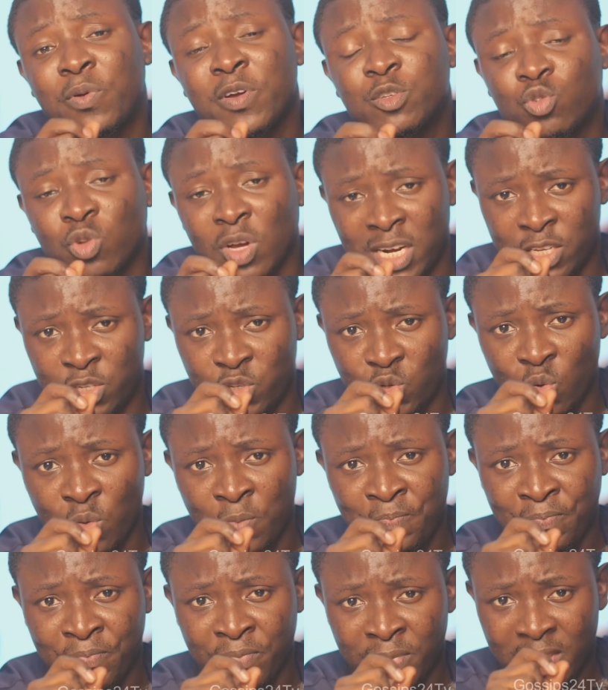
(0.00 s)
spiritualist
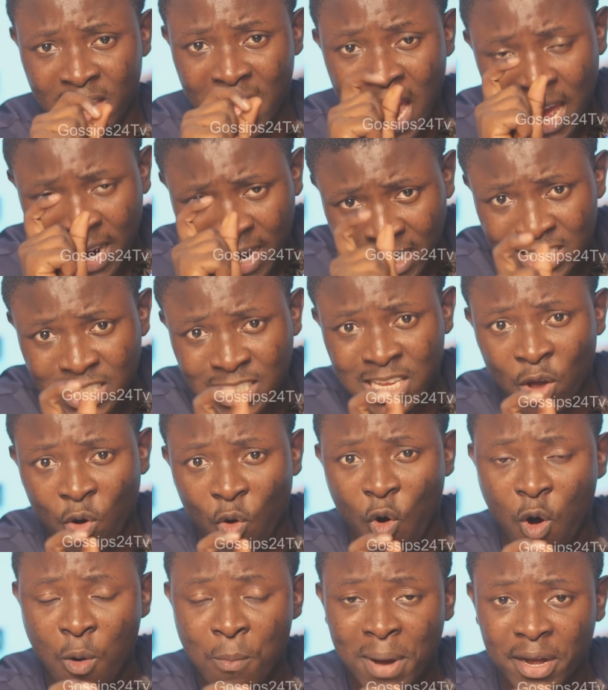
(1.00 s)
so, and I
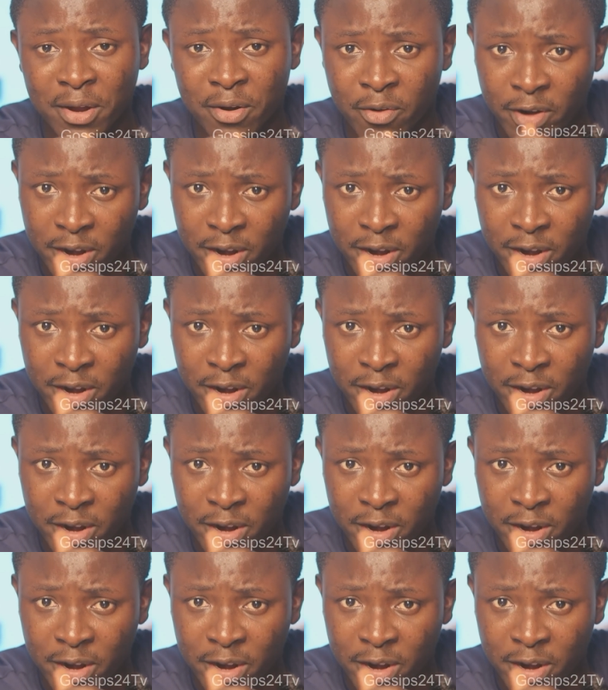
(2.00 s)
said, oh, my